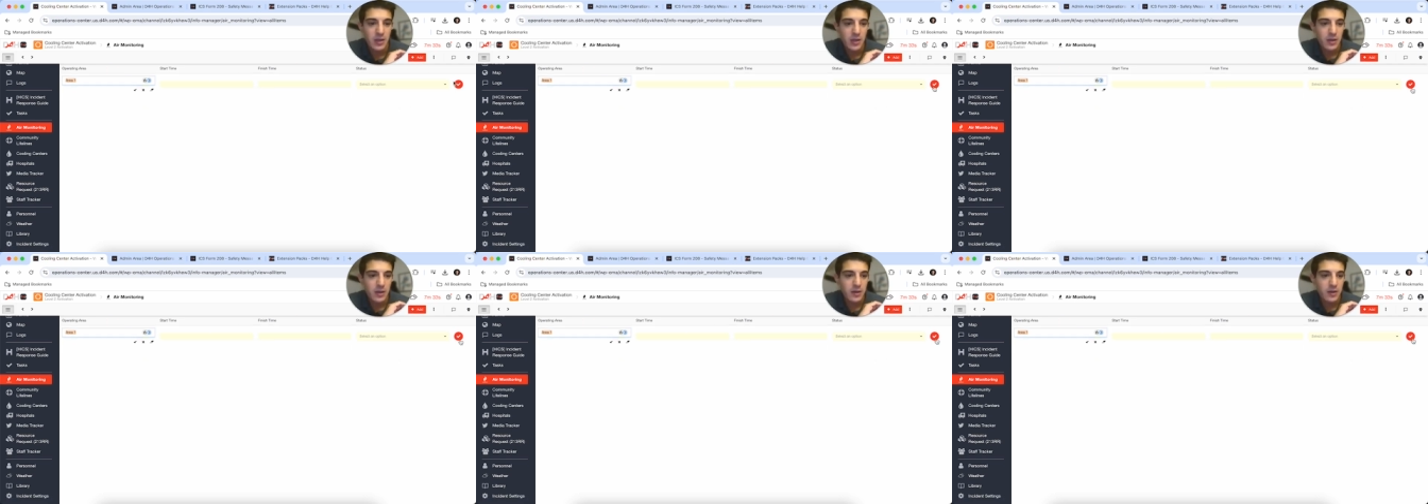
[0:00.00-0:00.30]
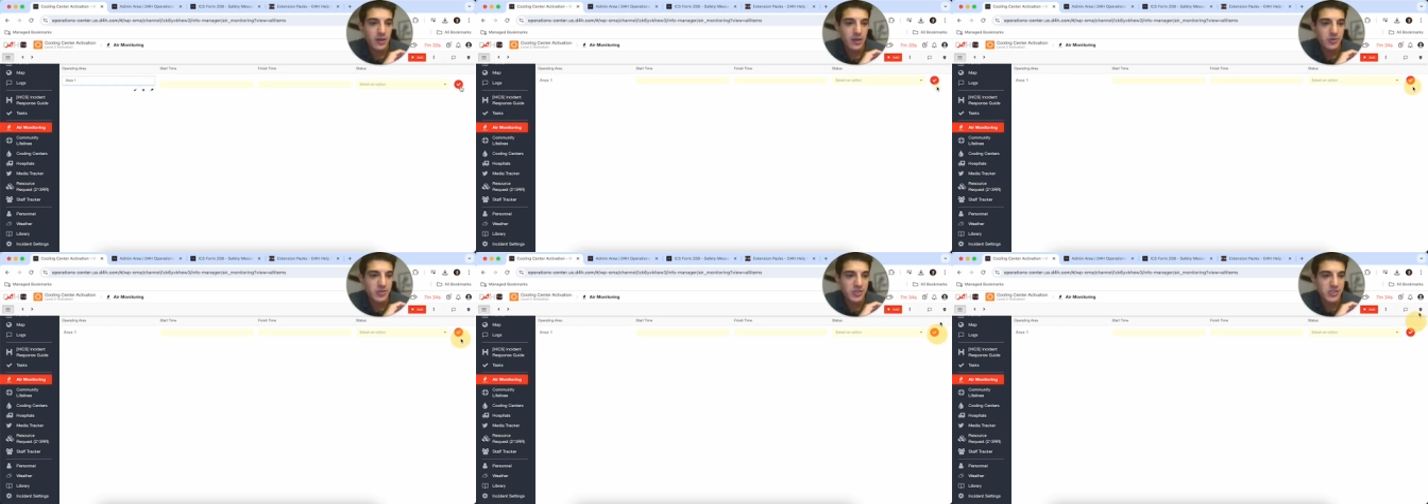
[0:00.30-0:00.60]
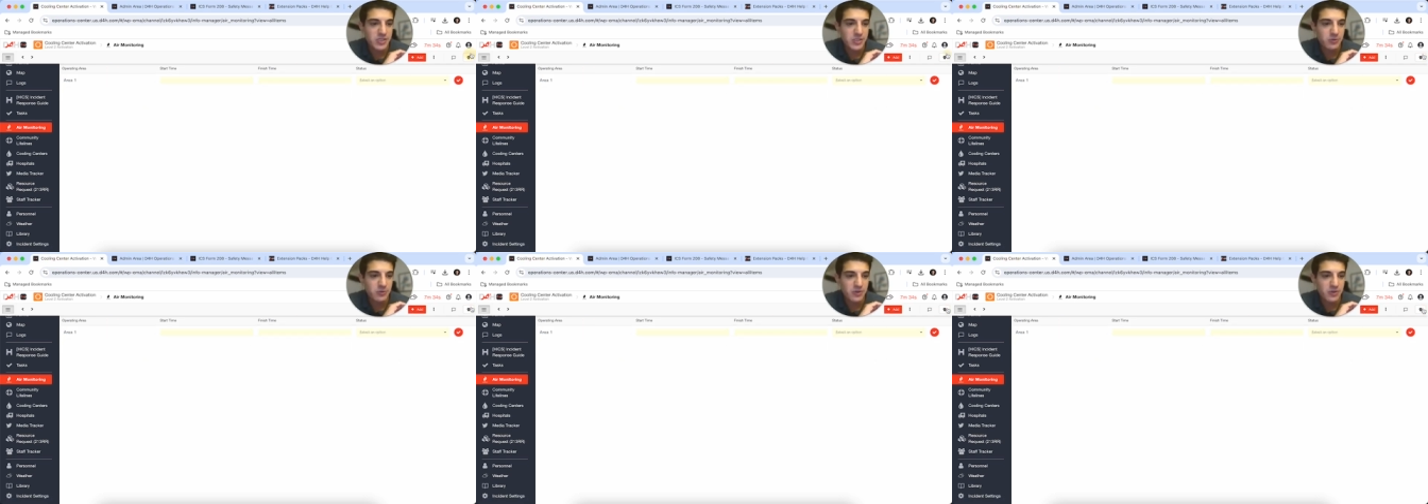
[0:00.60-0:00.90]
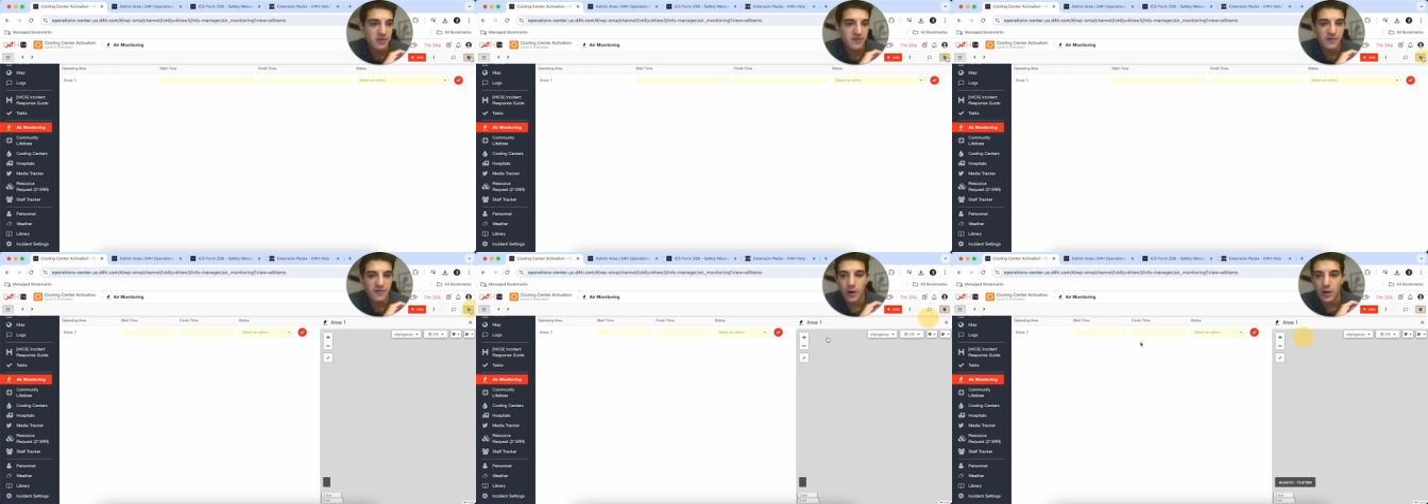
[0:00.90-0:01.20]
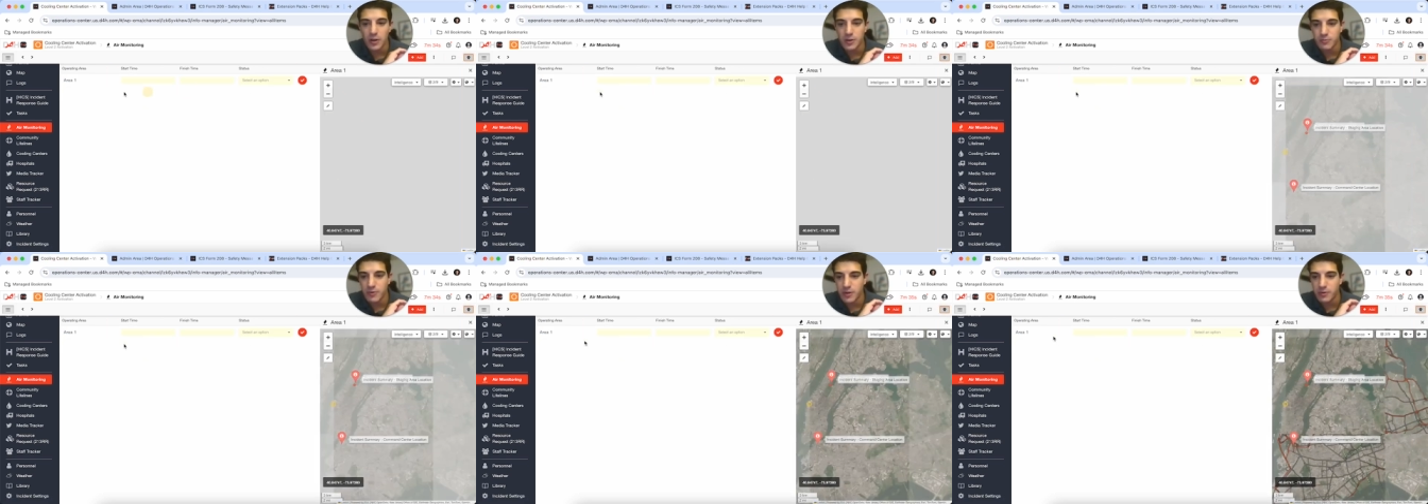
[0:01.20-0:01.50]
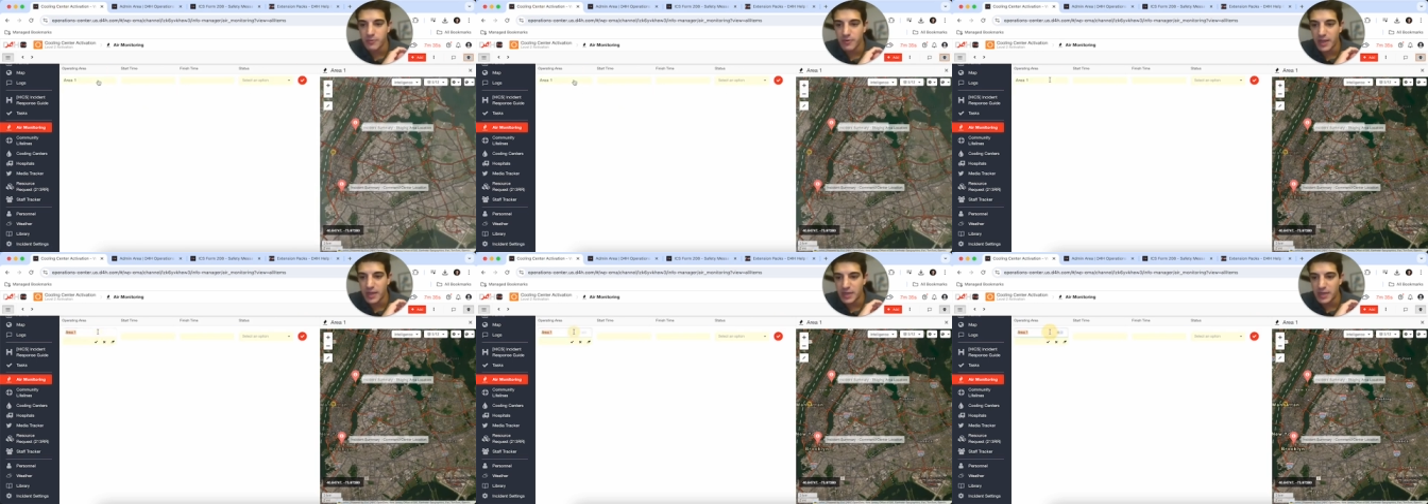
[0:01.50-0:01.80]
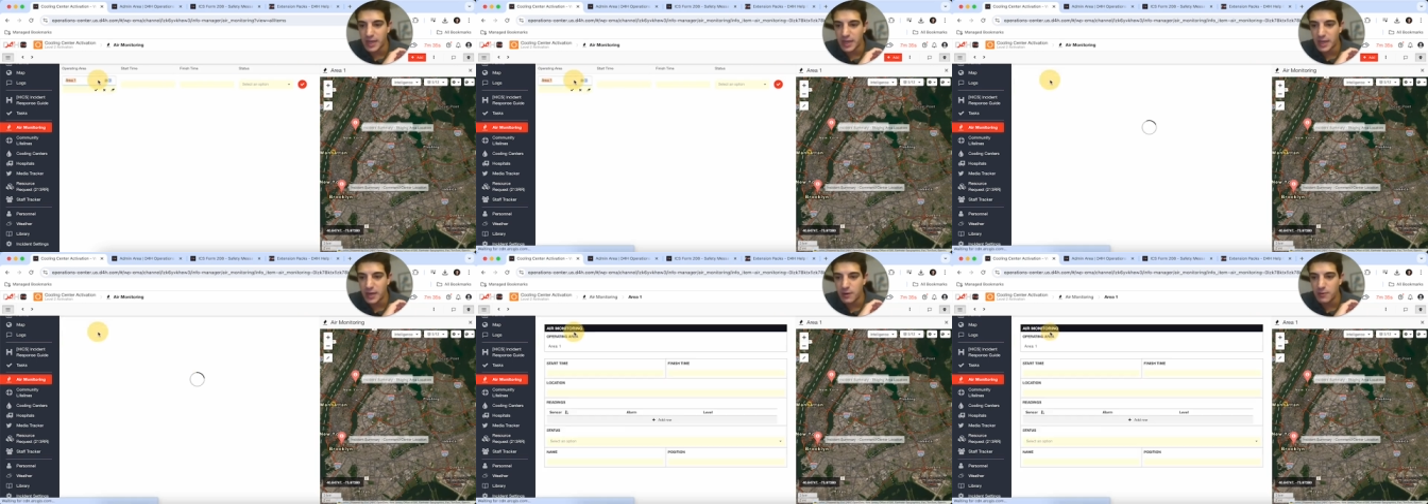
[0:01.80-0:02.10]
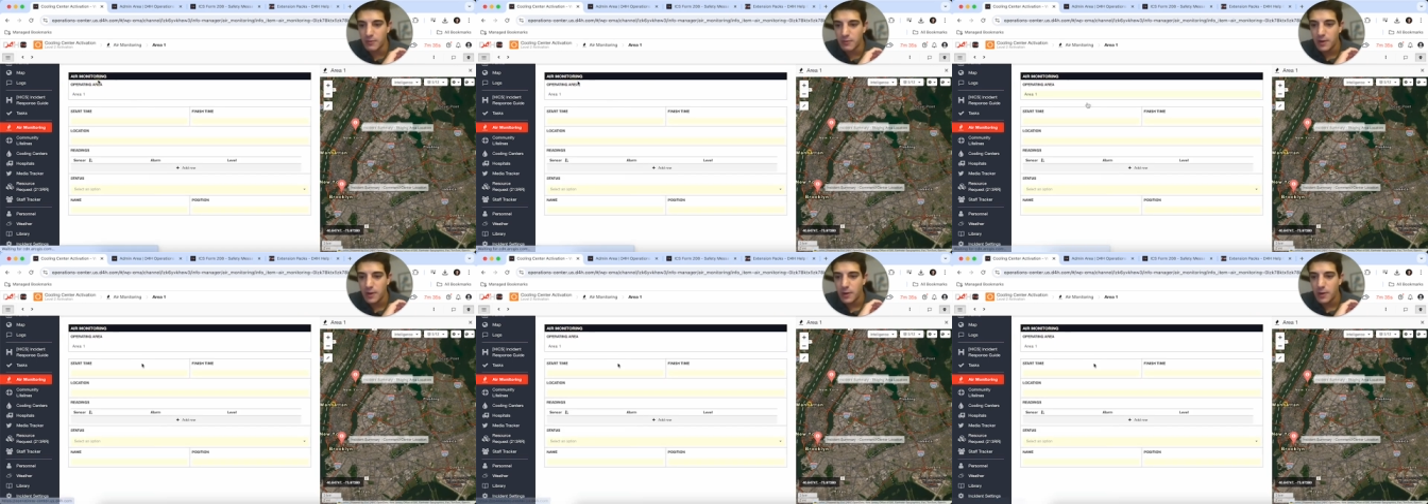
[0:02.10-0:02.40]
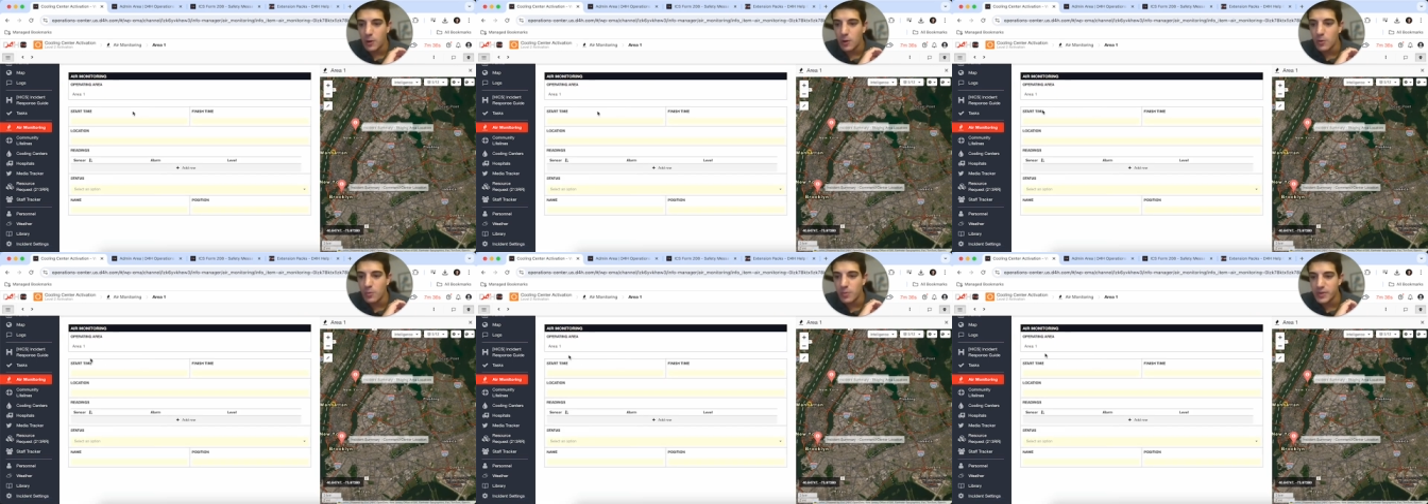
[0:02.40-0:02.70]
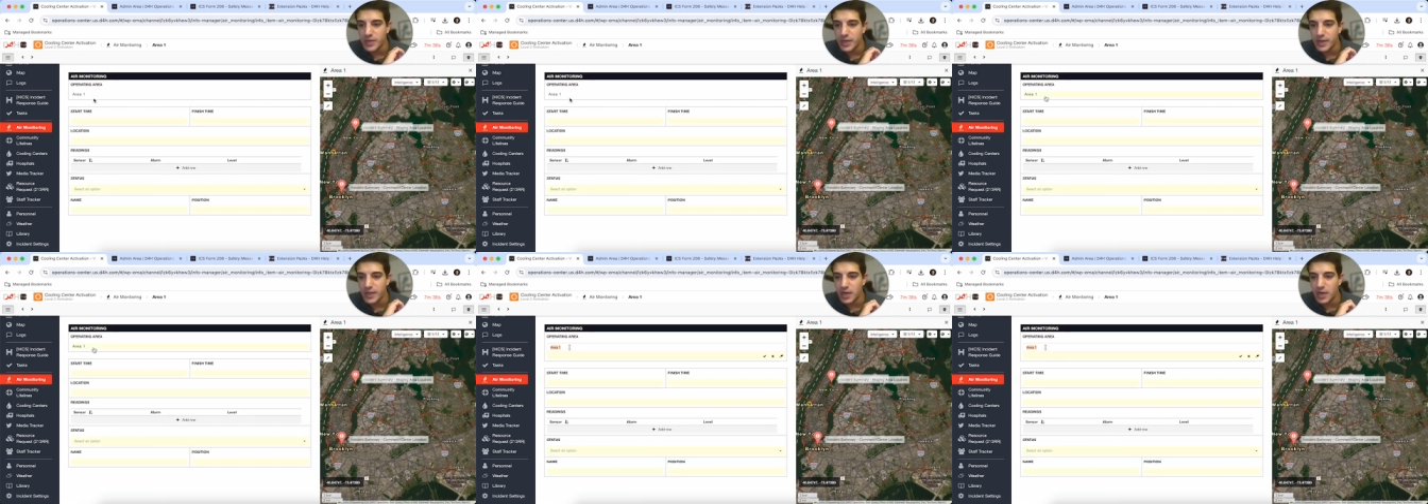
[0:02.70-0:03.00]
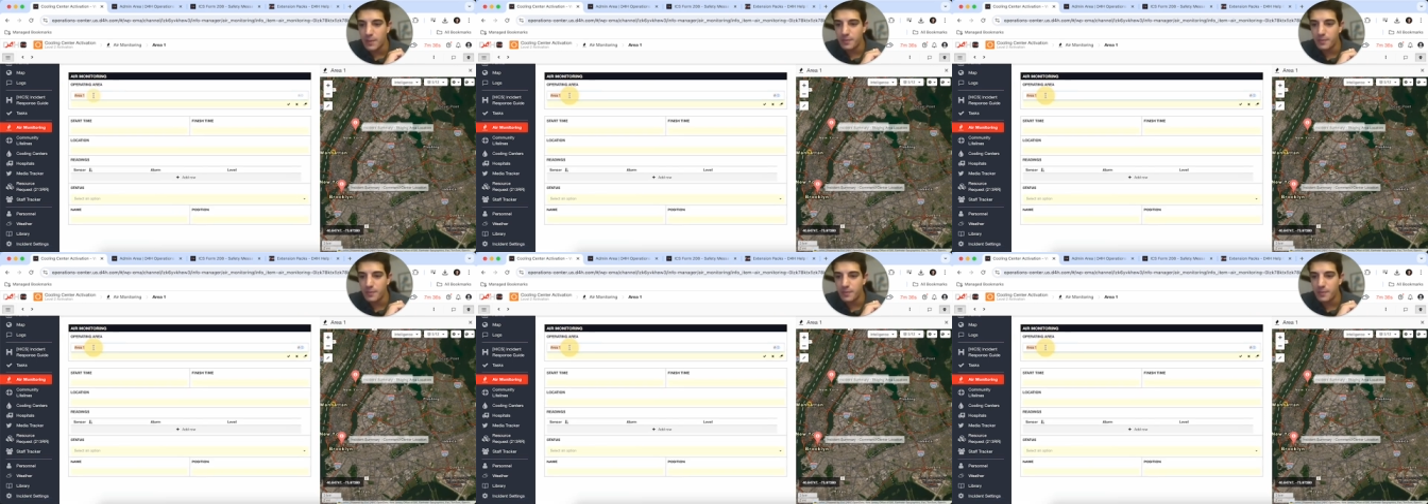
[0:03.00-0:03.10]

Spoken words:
I'm gonna just do a default one right now. Open it up.